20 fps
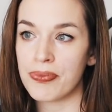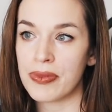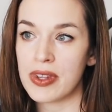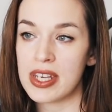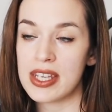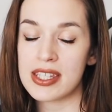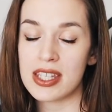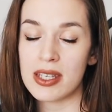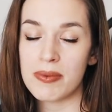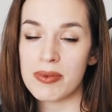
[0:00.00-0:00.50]

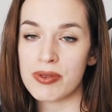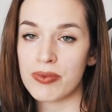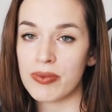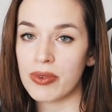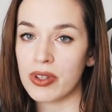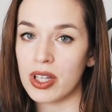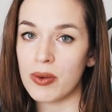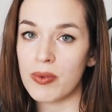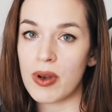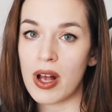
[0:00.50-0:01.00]
he sleeps
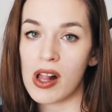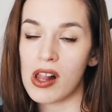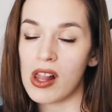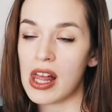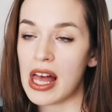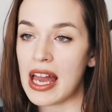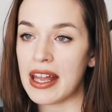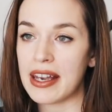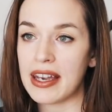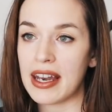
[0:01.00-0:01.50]
really
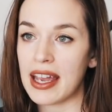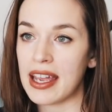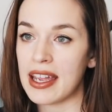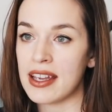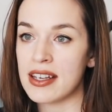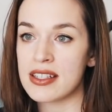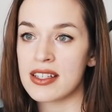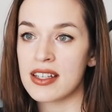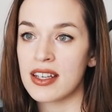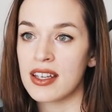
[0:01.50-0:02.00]
well at
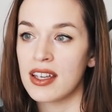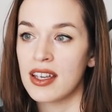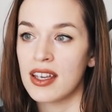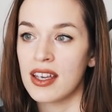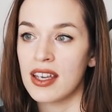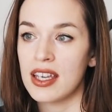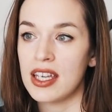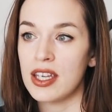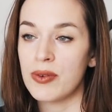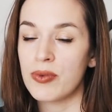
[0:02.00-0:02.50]
night.
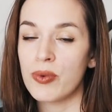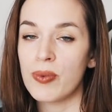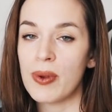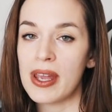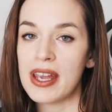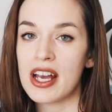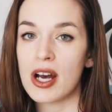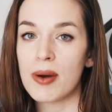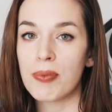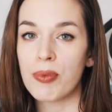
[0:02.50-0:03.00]
He will
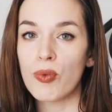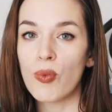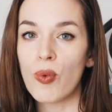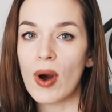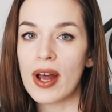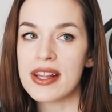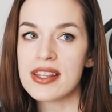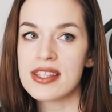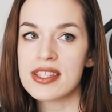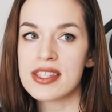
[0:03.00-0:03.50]
wake up
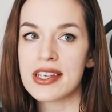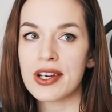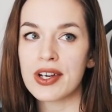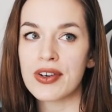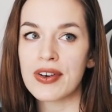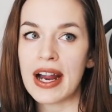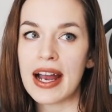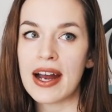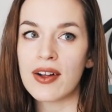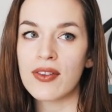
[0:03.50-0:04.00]
once
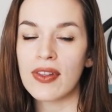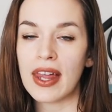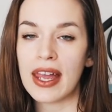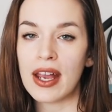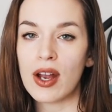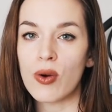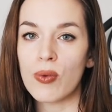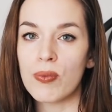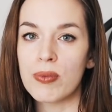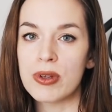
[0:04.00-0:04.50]
around
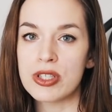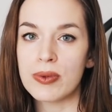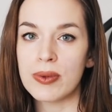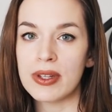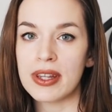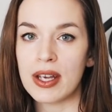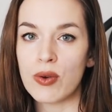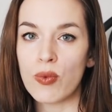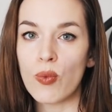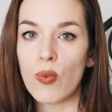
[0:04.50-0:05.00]
like
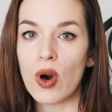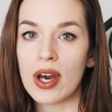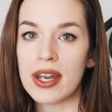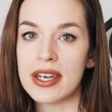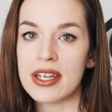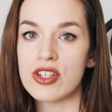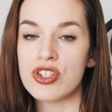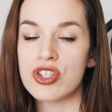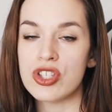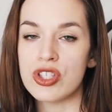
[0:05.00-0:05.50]
between like
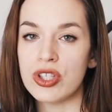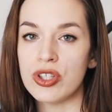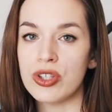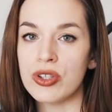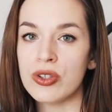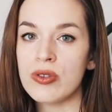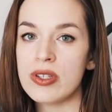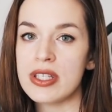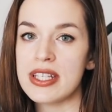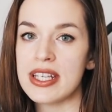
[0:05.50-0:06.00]
1 and
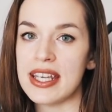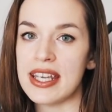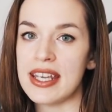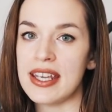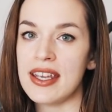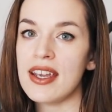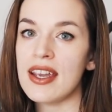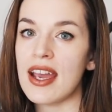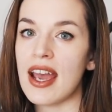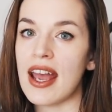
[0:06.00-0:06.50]
2 to
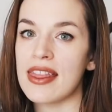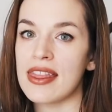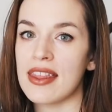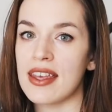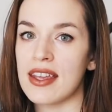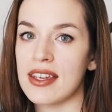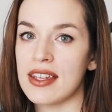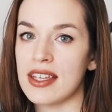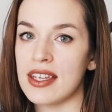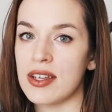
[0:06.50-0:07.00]
eat, and
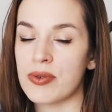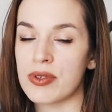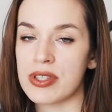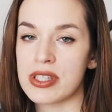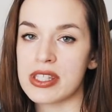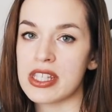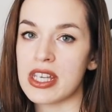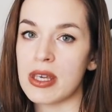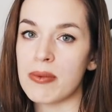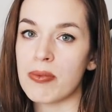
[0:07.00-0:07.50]
then he will
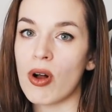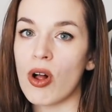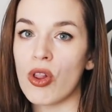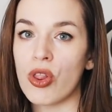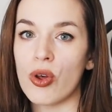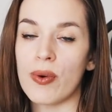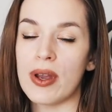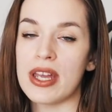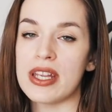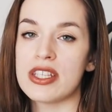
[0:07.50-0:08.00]
sleep all
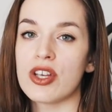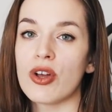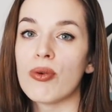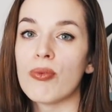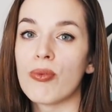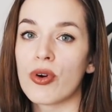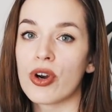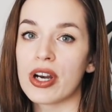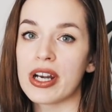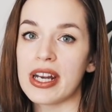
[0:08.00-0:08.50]
the way till
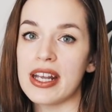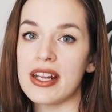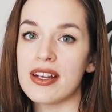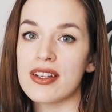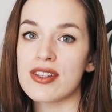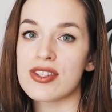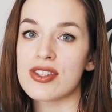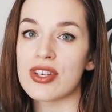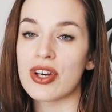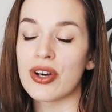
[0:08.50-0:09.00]

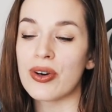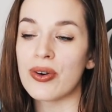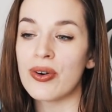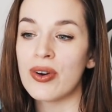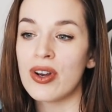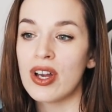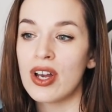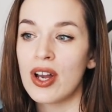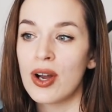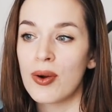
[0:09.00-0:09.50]
morning. So
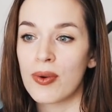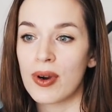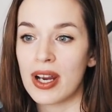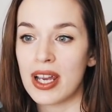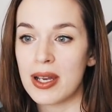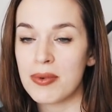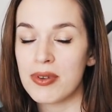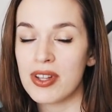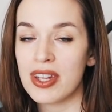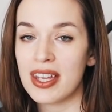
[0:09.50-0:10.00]
we're
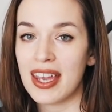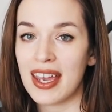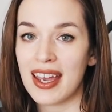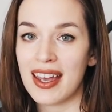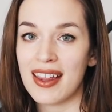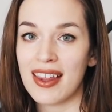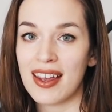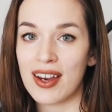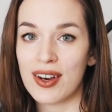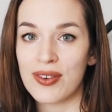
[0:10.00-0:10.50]
able to
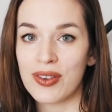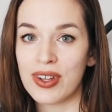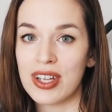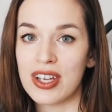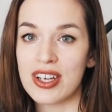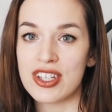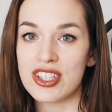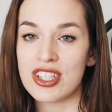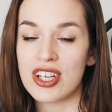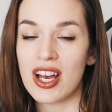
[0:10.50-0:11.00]
get like a really
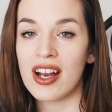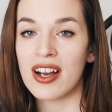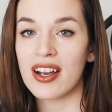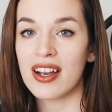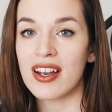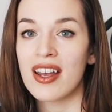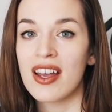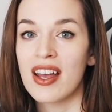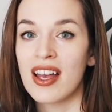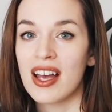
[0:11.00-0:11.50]
good
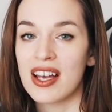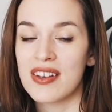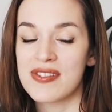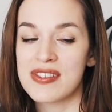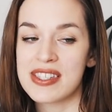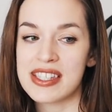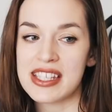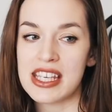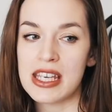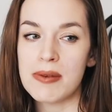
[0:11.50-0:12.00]
chunk of
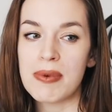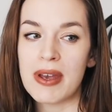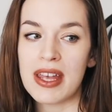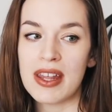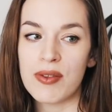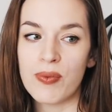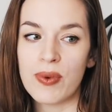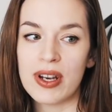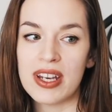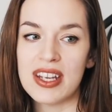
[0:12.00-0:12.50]
sleep.
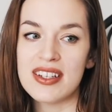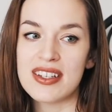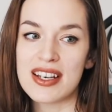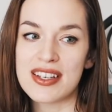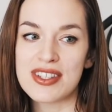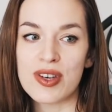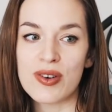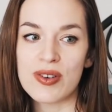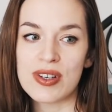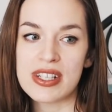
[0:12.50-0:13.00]
And when he
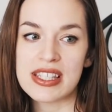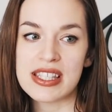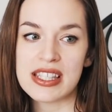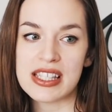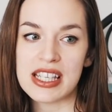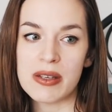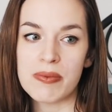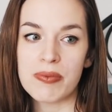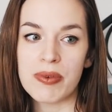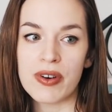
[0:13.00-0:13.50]
does go to
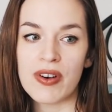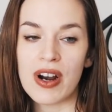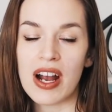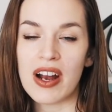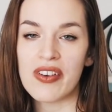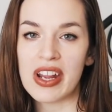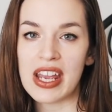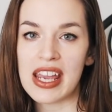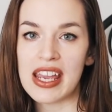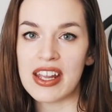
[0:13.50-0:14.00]
sleep
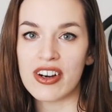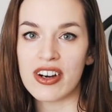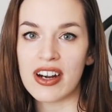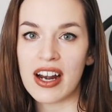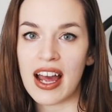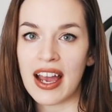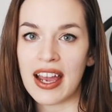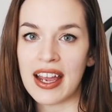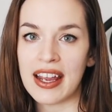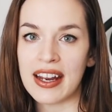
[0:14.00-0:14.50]
around 8 or
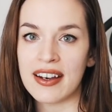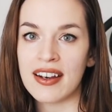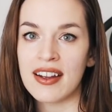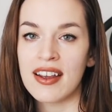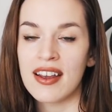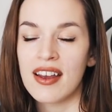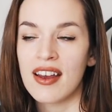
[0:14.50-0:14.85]
9,